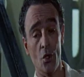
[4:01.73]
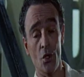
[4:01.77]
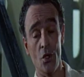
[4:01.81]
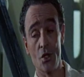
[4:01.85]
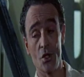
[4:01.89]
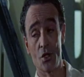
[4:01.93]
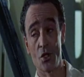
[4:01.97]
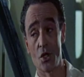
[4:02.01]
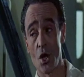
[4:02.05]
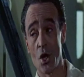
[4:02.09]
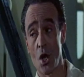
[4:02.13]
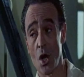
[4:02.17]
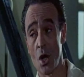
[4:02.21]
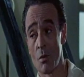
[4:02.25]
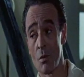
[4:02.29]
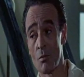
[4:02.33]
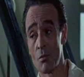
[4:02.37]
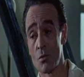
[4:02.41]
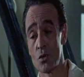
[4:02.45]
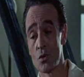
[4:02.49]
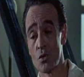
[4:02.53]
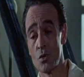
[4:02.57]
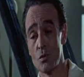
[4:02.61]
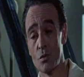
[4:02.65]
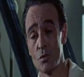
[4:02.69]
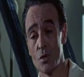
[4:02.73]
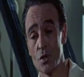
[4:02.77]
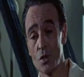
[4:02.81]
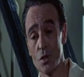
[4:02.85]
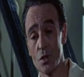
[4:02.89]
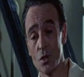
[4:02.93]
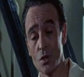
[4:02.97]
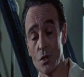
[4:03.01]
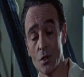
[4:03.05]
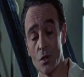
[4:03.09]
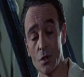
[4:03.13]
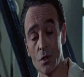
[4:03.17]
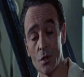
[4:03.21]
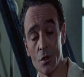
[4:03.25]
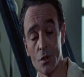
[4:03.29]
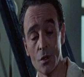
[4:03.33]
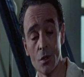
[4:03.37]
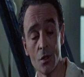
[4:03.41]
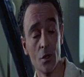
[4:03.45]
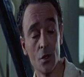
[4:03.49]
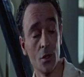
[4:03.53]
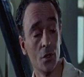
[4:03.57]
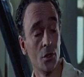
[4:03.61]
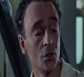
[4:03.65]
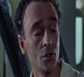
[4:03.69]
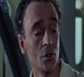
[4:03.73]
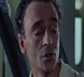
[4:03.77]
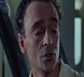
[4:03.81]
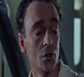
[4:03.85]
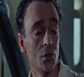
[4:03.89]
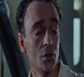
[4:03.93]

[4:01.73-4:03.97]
please come to me.